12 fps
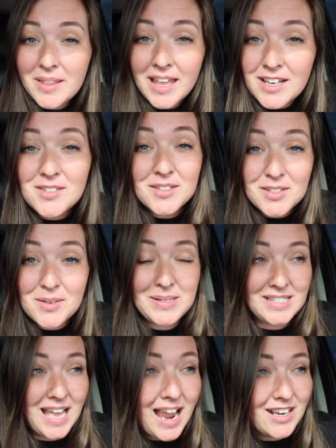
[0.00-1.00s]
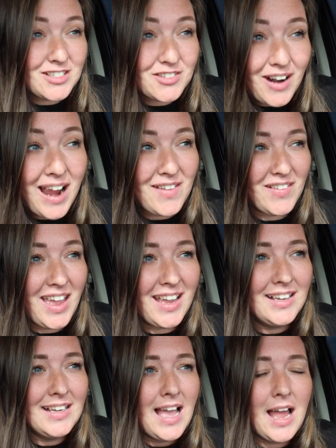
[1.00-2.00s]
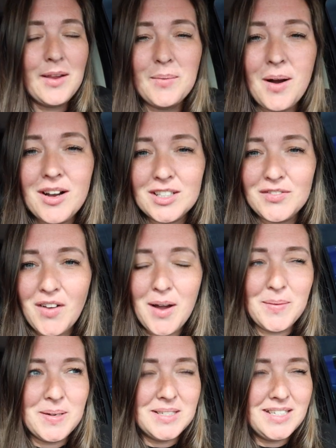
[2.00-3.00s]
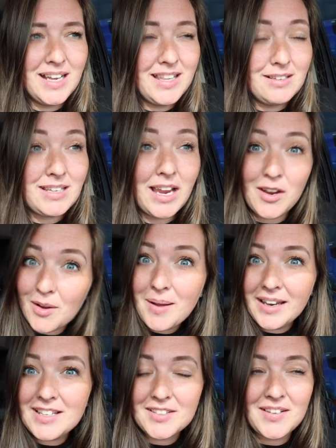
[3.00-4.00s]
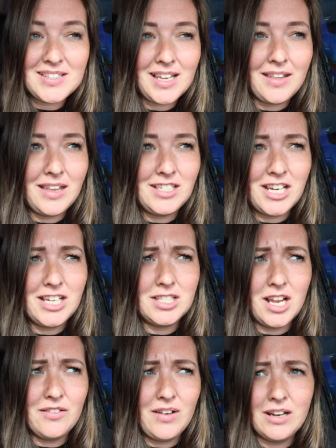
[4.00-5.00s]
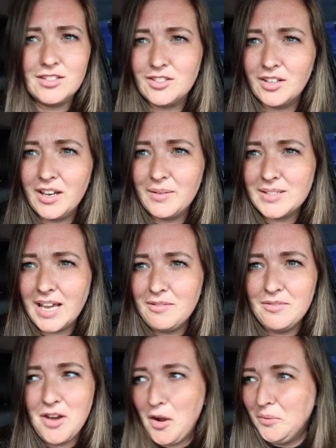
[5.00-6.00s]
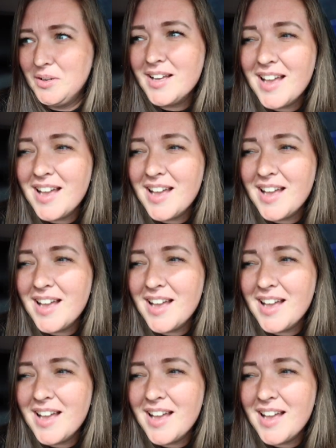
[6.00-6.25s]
on then, do you want to come inside and drive it? And he walked forward and he's like, come on, let's go inside. And then Jace turned around and suddenly was like, no,